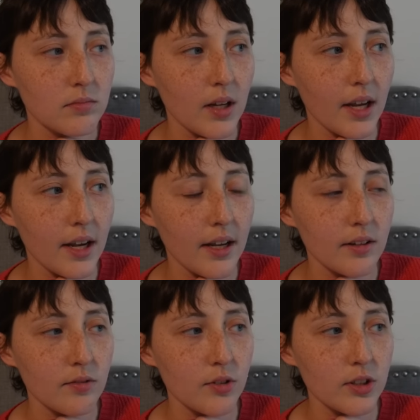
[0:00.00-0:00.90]

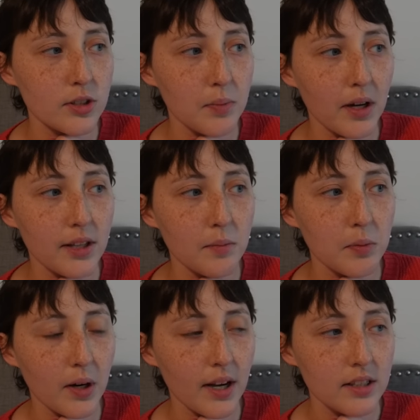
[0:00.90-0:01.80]
And for the spot in the
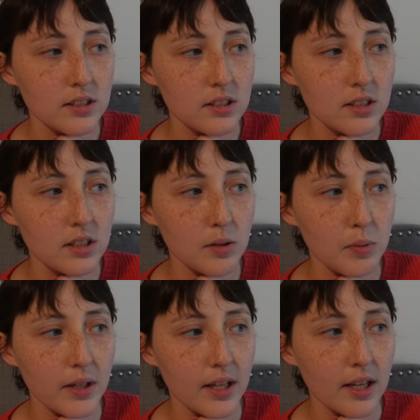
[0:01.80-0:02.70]
breast, the
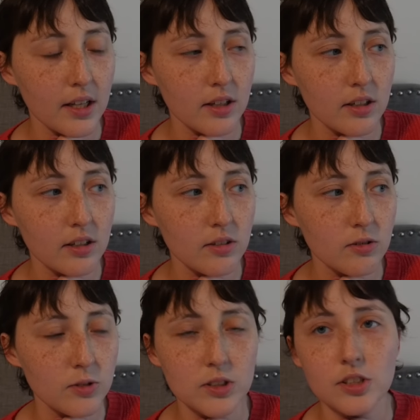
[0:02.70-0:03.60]
plan
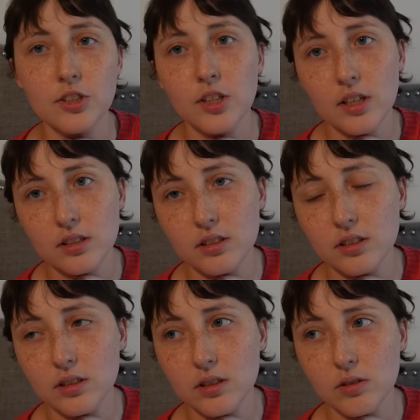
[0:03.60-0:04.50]
was to
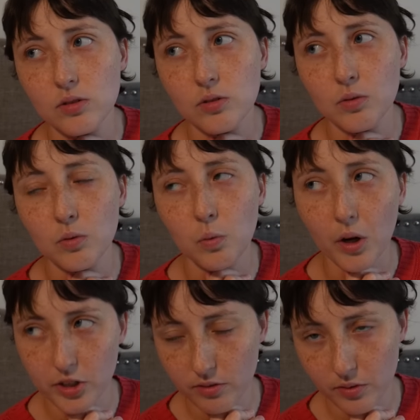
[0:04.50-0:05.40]
just
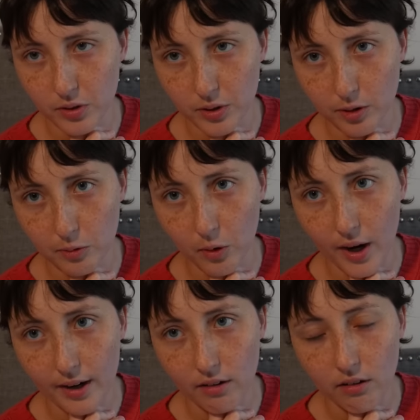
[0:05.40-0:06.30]
watch it for a little
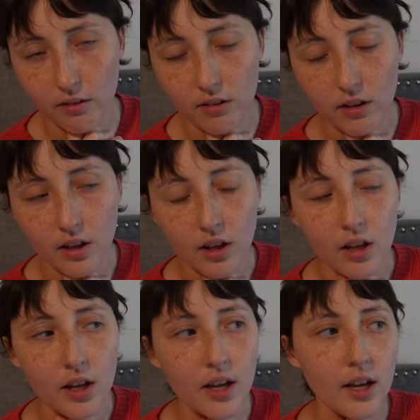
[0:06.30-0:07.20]
while
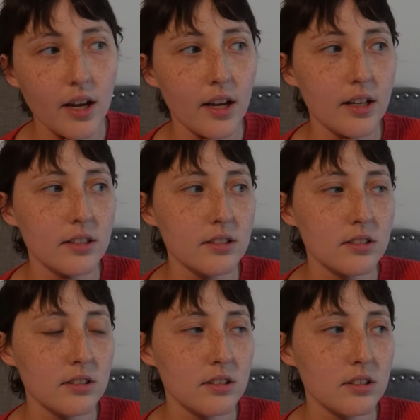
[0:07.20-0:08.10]

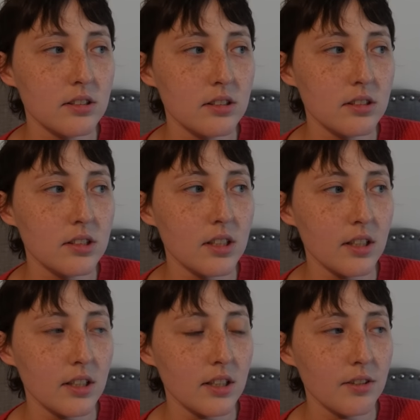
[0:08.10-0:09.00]
and
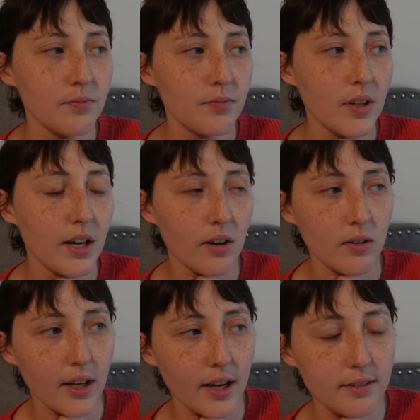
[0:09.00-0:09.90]
see how
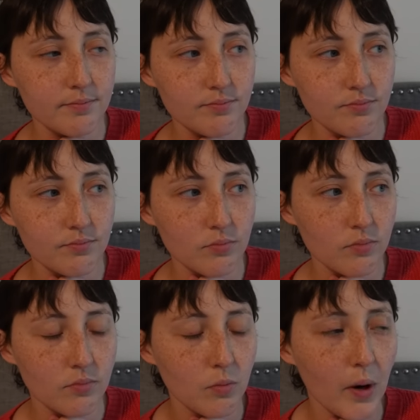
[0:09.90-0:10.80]
that
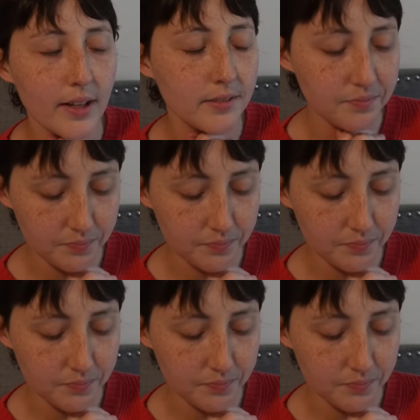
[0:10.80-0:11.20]
went.